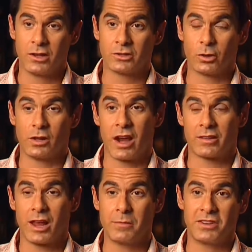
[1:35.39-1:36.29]
So a lot of
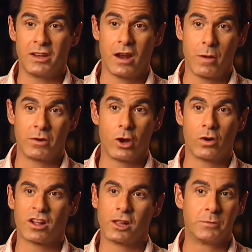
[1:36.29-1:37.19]
times he and I would go
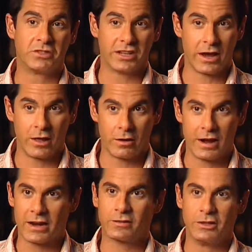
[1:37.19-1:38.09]
to clubs together and
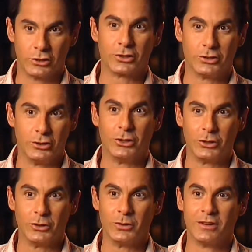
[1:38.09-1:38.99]
actually just
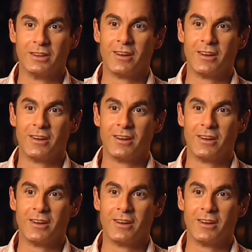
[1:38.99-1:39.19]
do